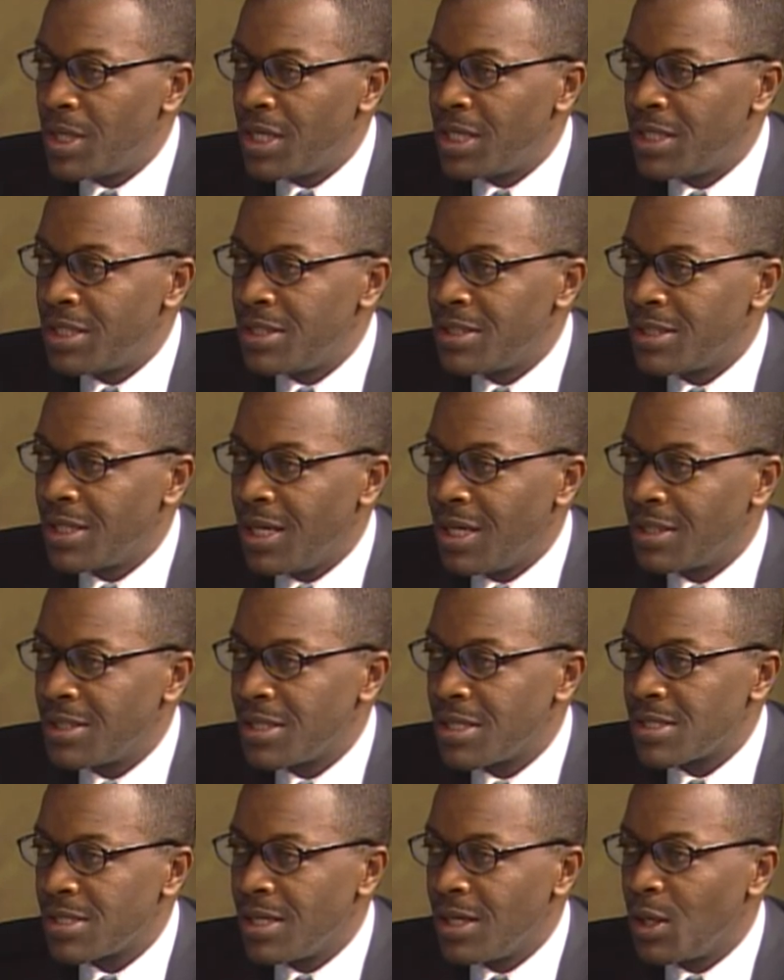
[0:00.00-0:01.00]
is
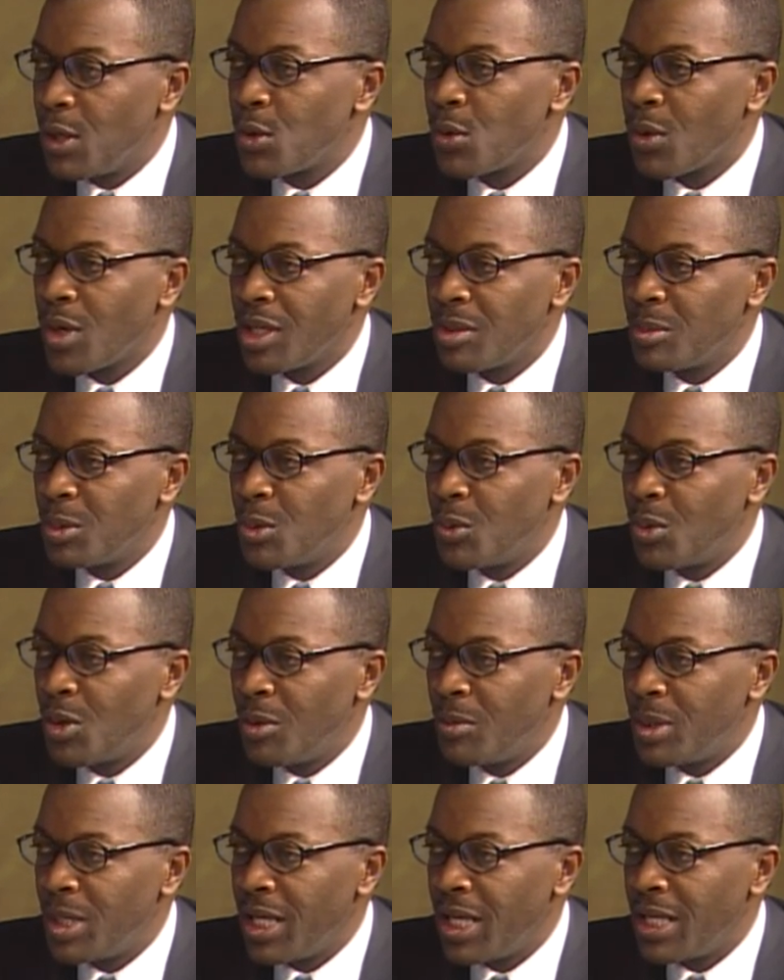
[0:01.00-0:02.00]
just an incredible
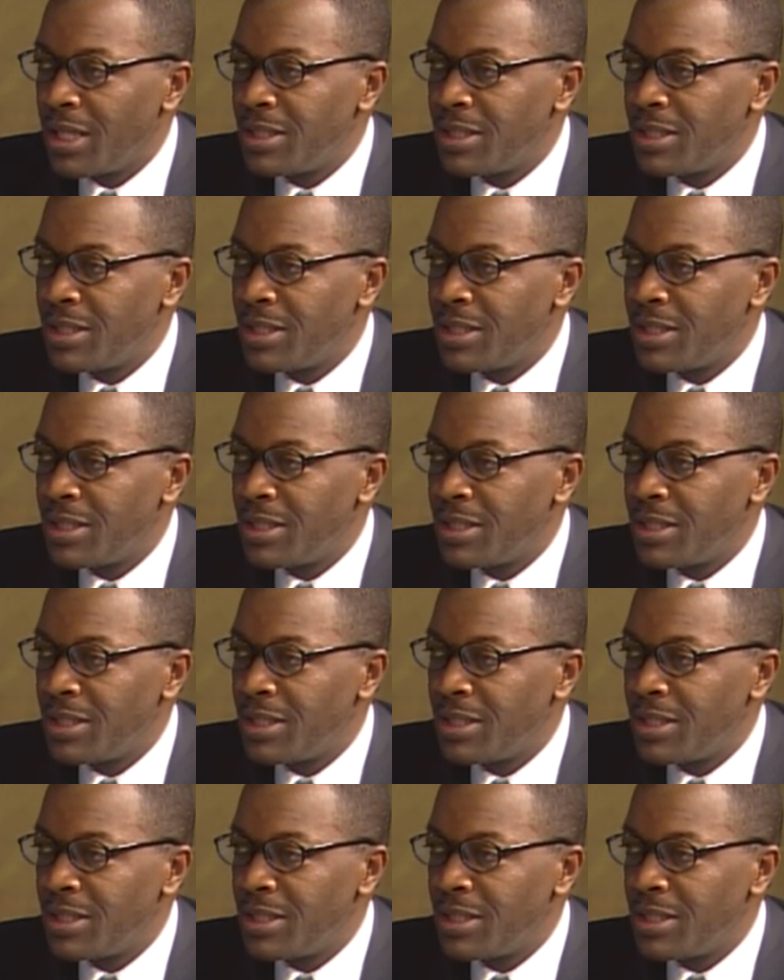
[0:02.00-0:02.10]
woman,